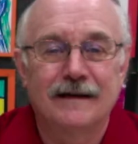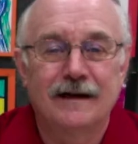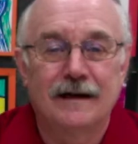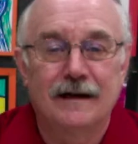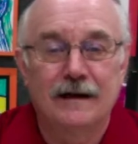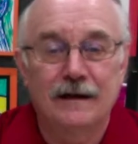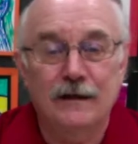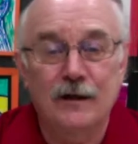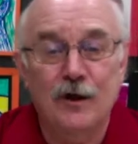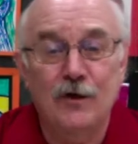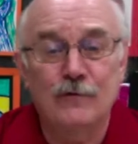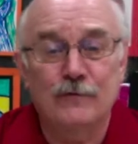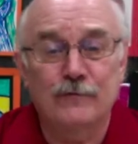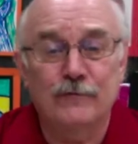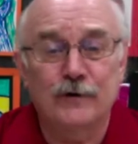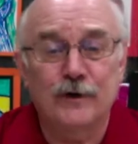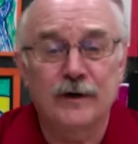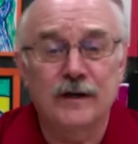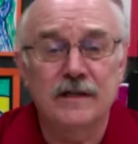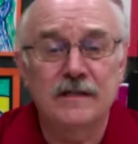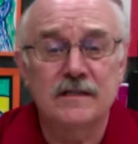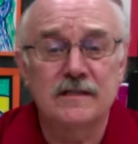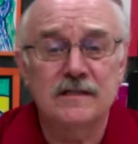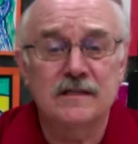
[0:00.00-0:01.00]
Hello
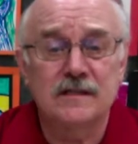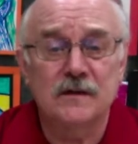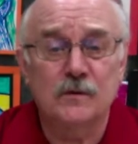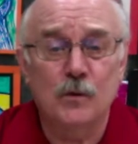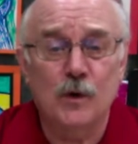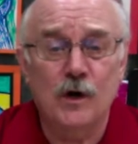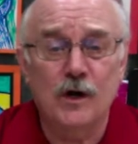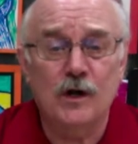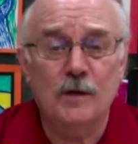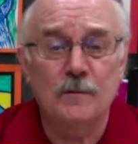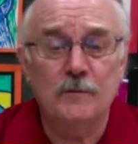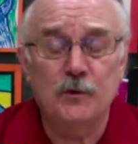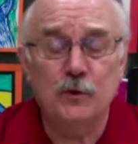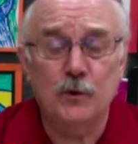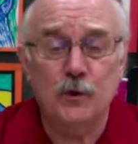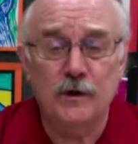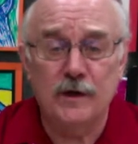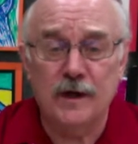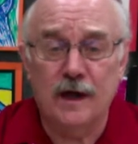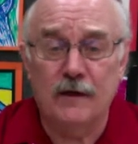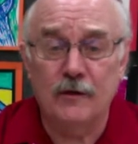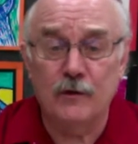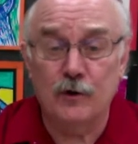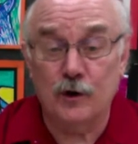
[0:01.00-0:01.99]
friends, and welcome to
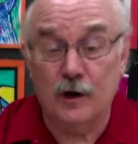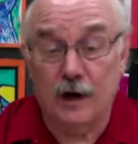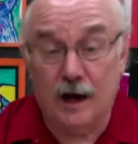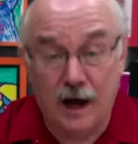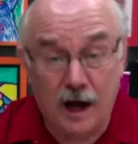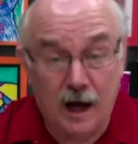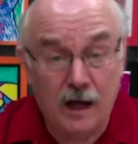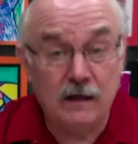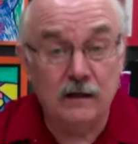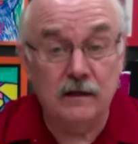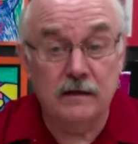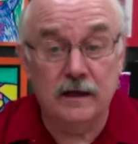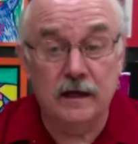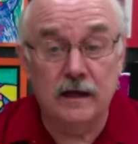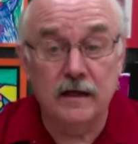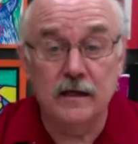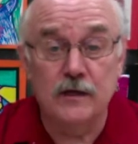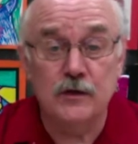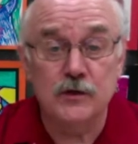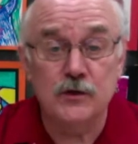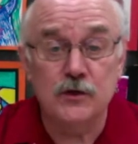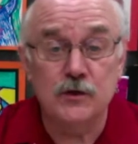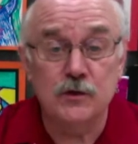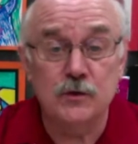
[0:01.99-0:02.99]
another holiday
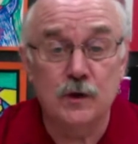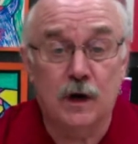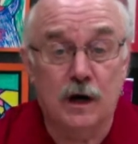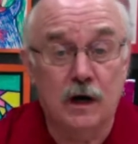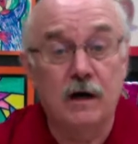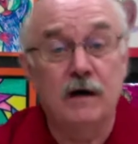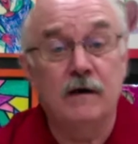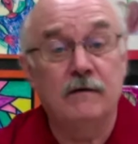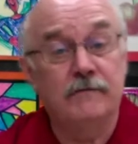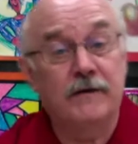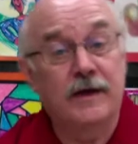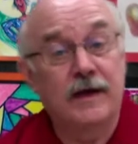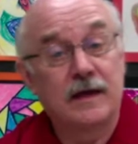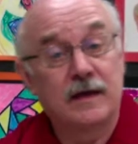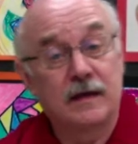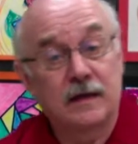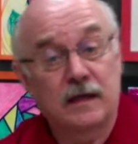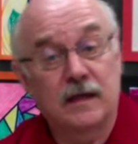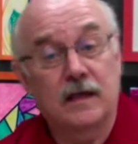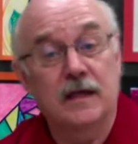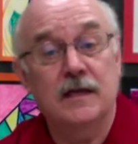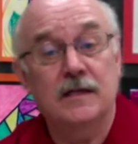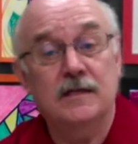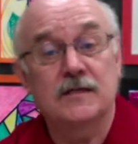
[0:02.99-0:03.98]
issue of
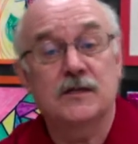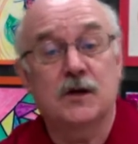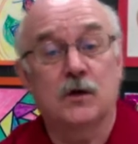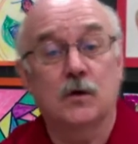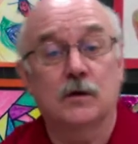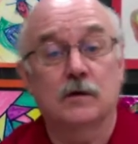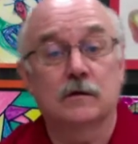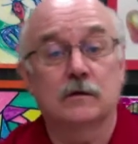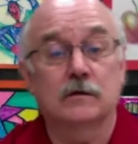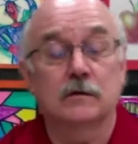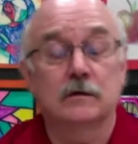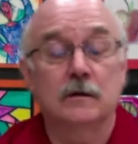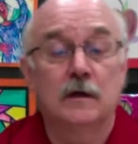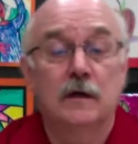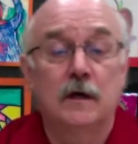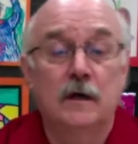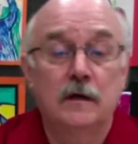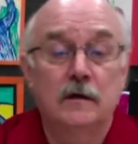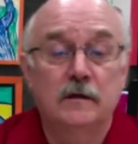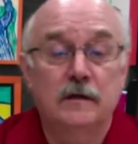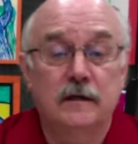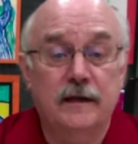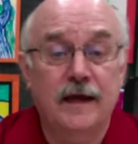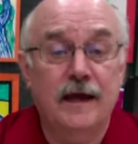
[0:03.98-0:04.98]
Kids Corner.
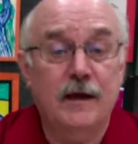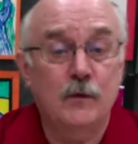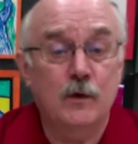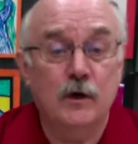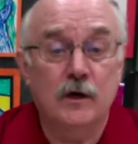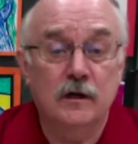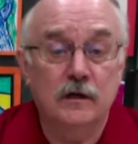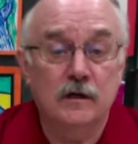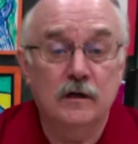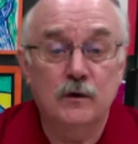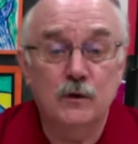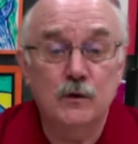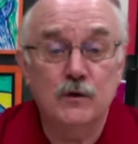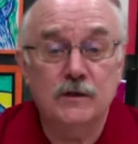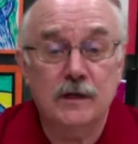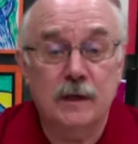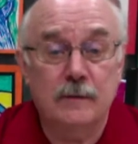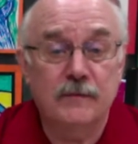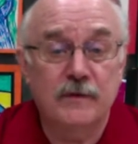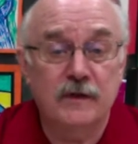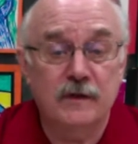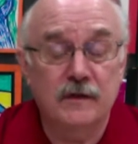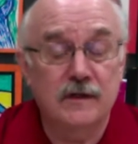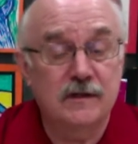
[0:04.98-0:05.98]
Today we're going to do
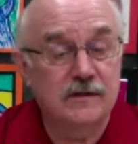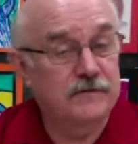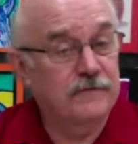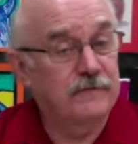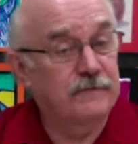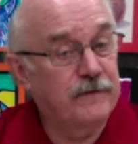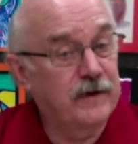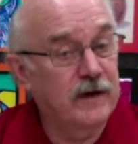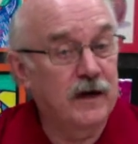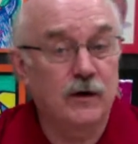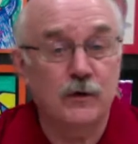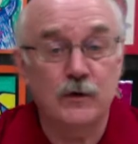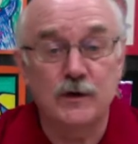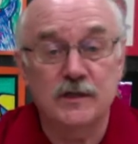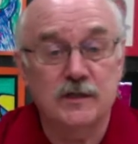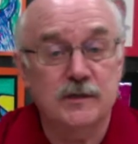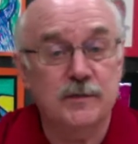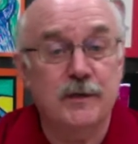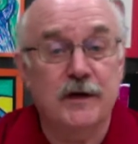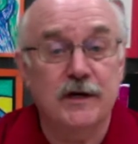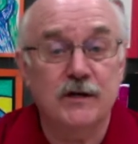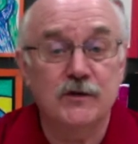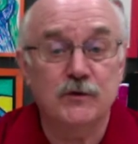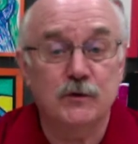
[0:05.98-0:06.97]
something that's very
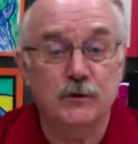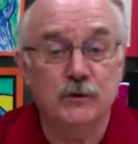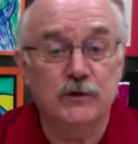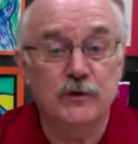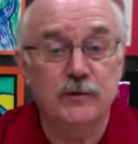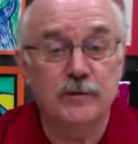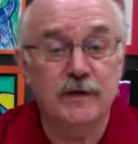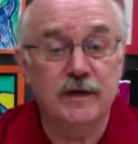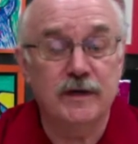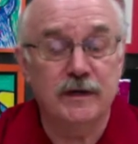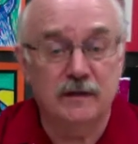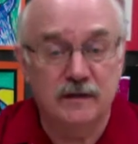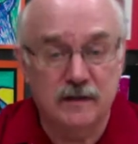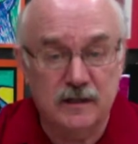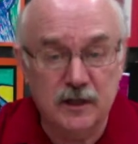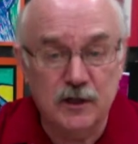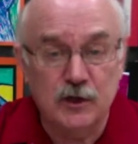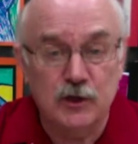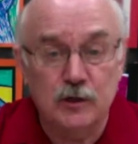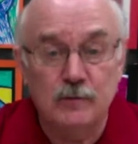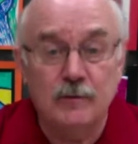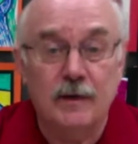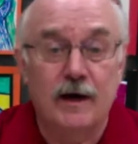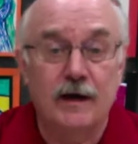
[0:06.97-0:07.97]
special to me,
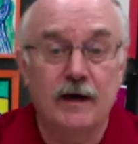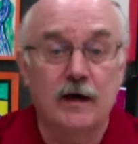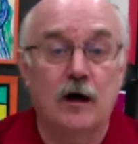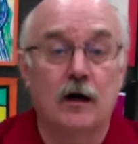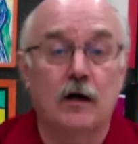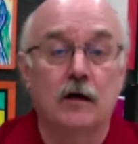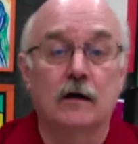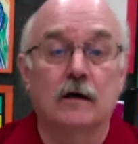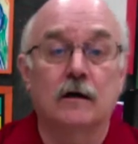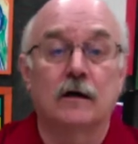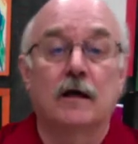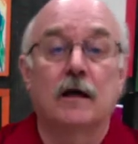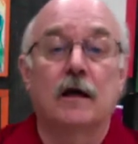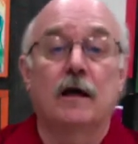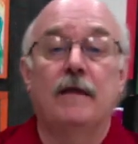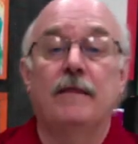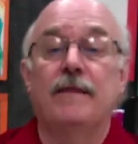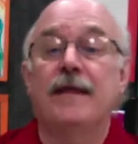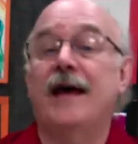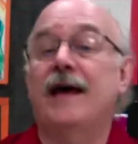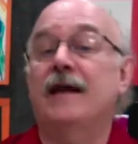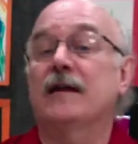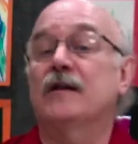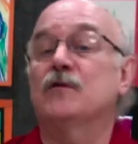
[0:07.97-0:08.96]
dear to my heart, and
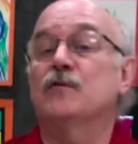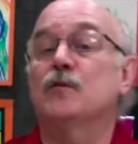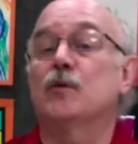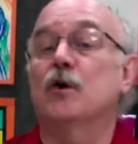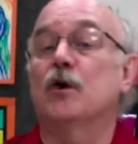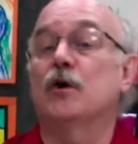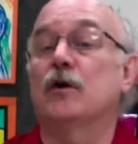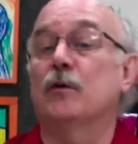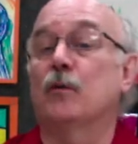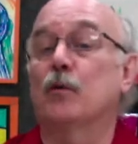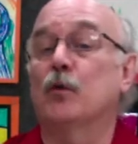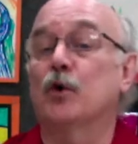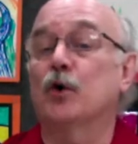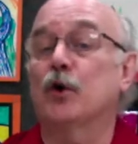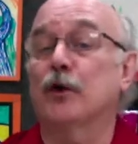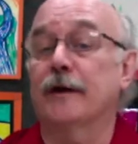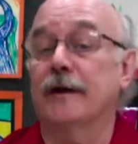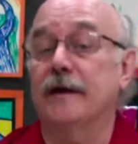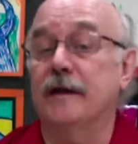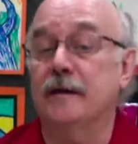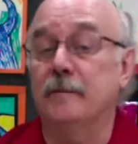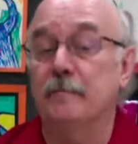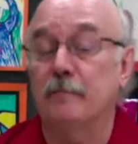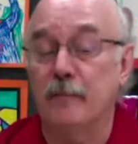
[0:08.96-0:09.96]
that is we're going to work
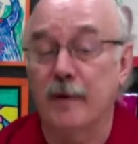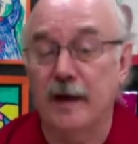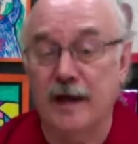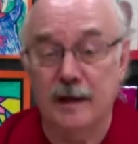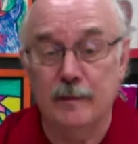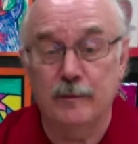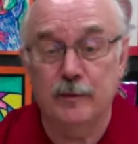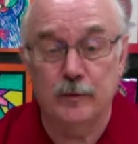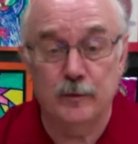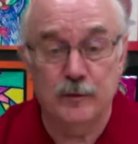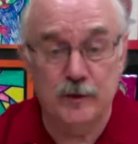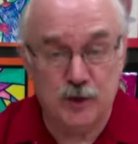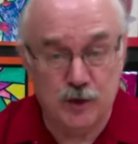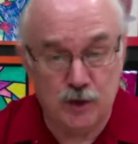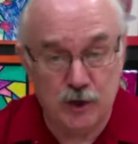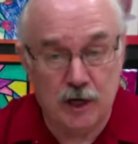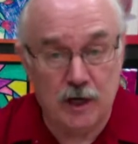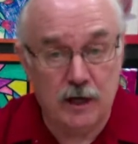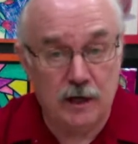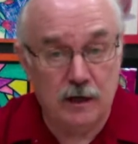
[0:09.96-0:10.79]
in paper mache.